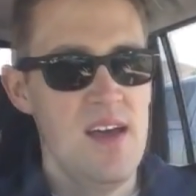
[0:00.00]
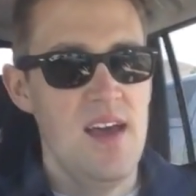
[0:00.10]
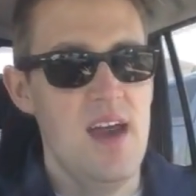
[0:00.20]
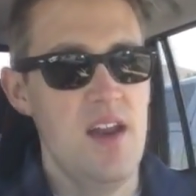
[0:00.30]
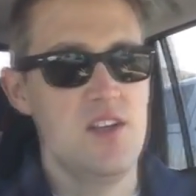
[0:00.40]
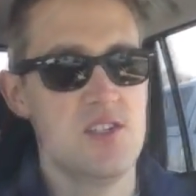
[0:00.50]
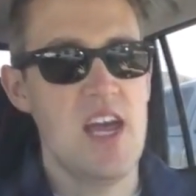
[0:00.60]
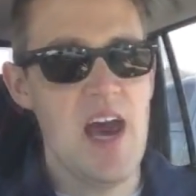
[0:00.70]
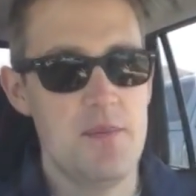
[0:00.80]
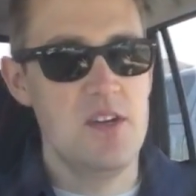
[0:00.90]
and it just
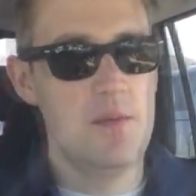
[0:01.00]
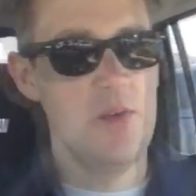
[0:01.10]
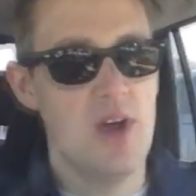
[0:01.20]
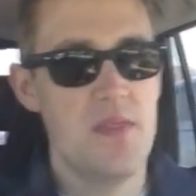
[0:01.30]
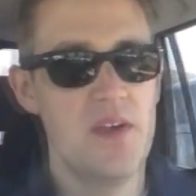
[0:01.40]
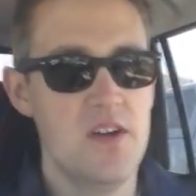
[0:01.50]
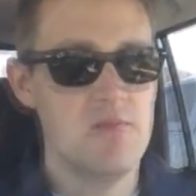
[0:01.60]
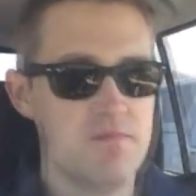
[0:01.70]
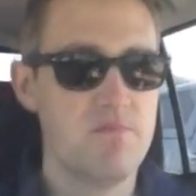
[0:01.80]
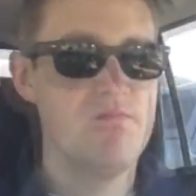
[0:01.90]
happened to be right
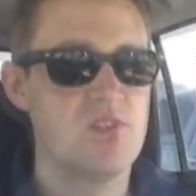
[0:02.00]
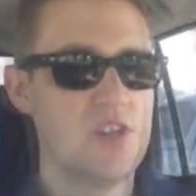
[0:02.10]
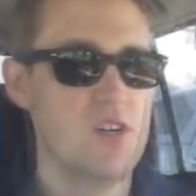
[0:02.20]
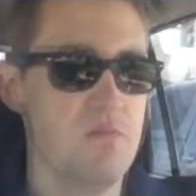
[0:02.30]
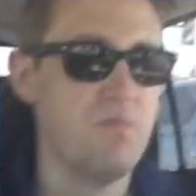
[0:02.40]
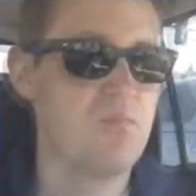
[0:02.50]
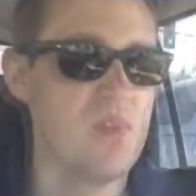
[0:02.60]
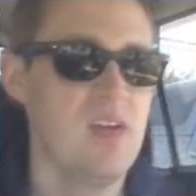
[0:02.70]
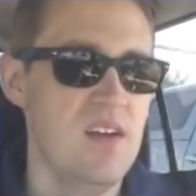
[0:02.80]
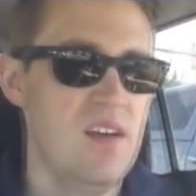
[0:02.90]
there. So
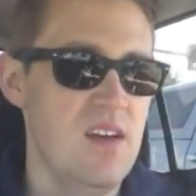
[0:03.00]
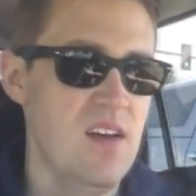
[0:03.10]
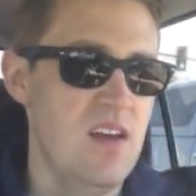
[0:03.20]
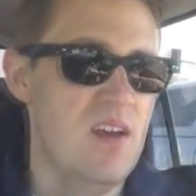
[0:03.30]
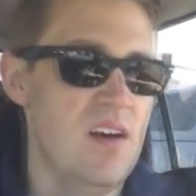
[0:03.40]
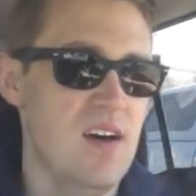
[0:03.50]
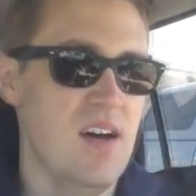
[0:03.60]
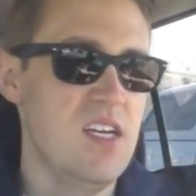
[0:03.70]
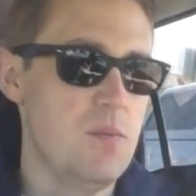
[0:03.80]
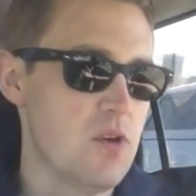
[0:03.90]

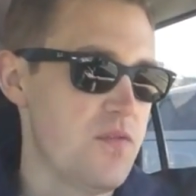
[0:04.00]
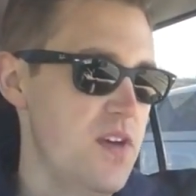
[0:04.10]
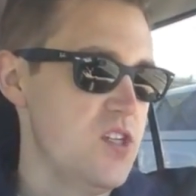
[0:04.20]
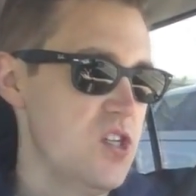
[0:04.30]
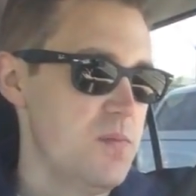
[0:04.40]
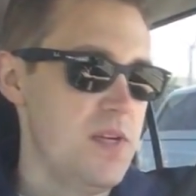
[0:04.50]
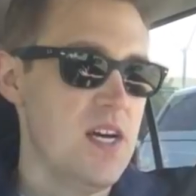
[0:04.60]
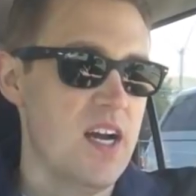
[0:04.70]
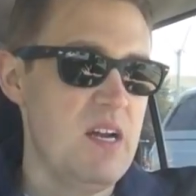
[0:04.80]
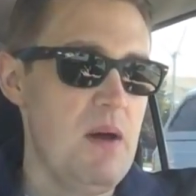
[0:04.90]
a number of things you could be
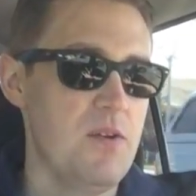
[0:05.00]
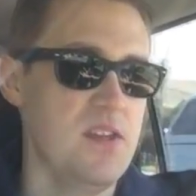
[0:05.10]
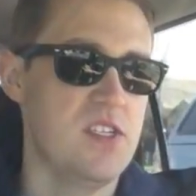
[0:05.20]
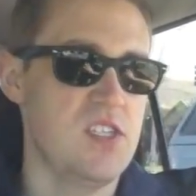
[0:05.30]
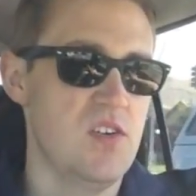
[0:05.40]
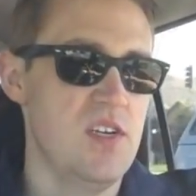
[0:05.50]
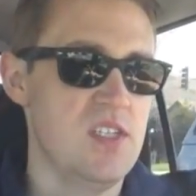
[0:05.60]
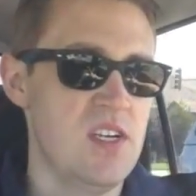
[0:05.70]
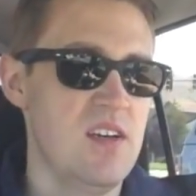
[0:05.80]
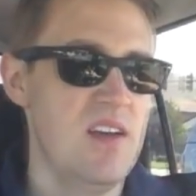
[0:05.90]
talking about with this
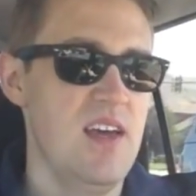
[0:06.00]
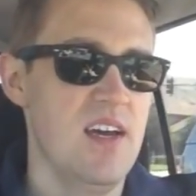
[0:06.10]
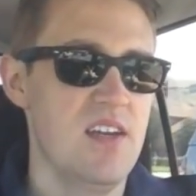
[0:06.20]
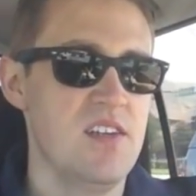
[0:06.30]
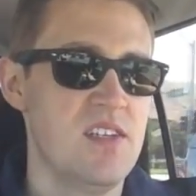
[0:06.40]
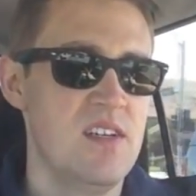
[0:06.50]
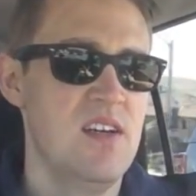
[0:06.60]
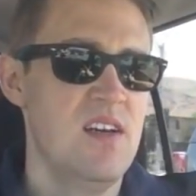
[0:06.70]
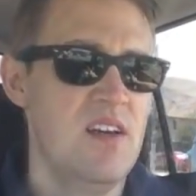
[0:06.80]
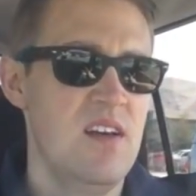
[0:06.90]
series, and
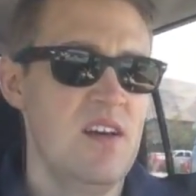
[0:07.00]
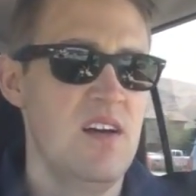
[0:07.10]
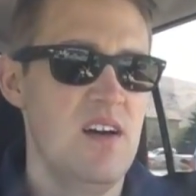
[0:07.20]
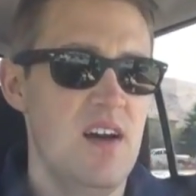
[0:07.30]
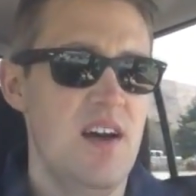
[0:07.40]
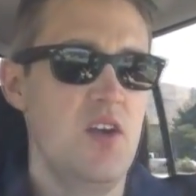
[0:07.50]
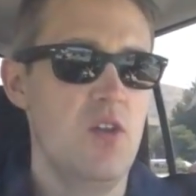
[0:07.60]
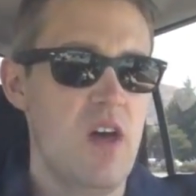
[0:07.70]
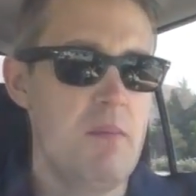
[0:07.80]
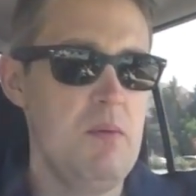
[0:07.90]
I know
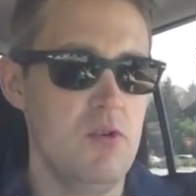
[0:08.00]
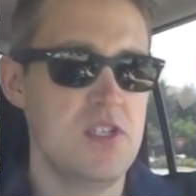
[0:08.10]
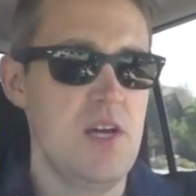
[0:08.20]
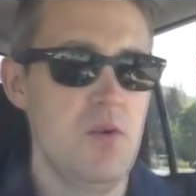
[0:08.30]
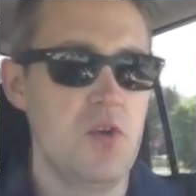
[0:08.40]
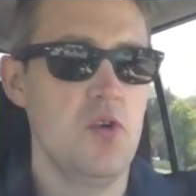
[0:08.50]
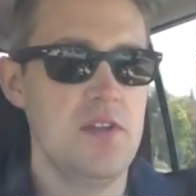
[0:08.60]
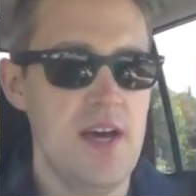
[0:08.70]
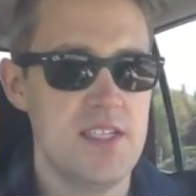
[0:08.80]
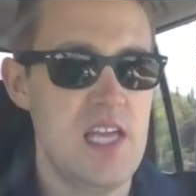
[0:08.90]
a lot of people will say, well, the
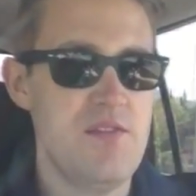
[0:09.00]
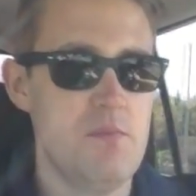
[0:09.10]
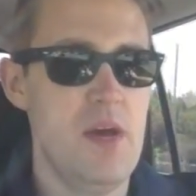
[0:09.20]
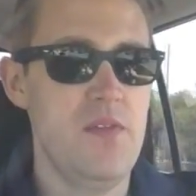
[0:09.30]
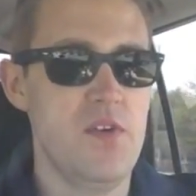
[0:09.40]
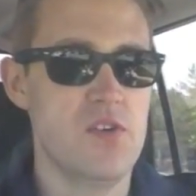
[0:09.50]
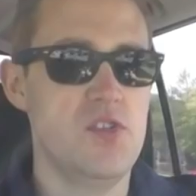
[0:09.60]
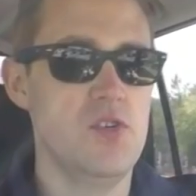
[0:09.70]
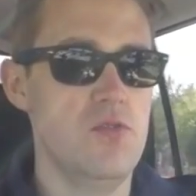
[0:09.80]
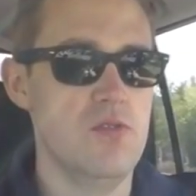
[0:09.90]
Golden Knights, they haven't paid their
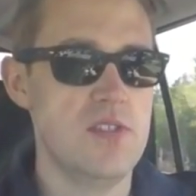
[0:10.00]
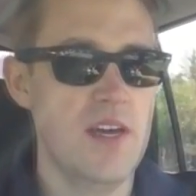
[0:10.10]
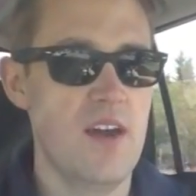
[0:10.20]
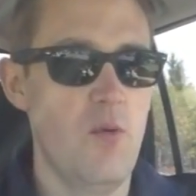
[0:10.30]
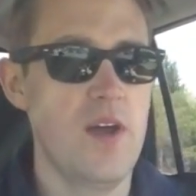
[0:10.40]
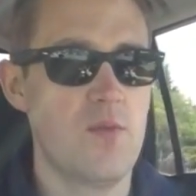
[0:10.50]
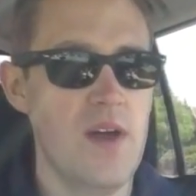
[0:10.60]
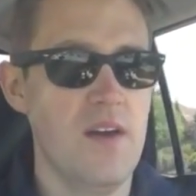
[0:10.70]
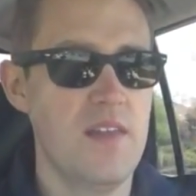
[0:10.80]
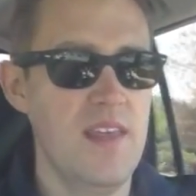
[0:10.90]
dues. They got to wait
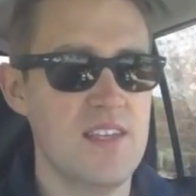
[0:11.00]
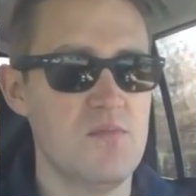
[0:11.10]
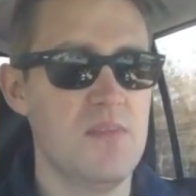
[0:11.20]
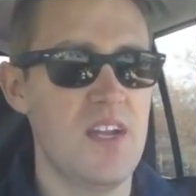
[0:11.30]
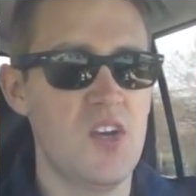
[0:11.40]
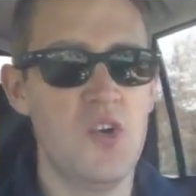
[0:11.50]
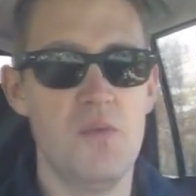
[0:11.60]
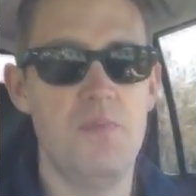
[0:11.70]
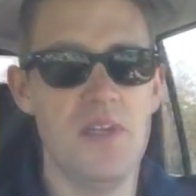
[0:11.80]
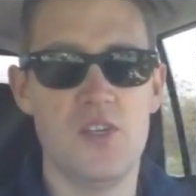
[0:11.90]
around. Yes, that
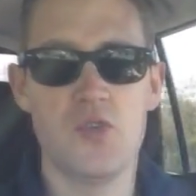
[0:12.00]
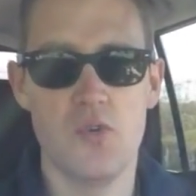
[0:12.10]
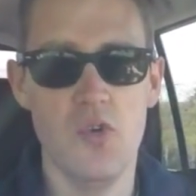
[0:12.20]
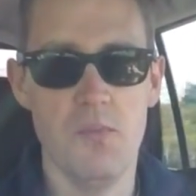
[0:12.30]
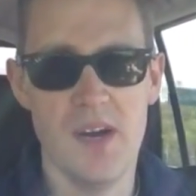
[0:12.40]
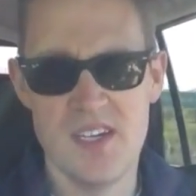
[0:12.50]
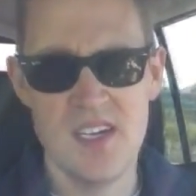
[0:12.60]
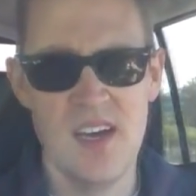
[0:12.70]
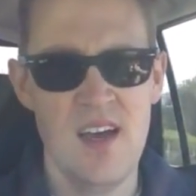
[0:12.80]
could be true, but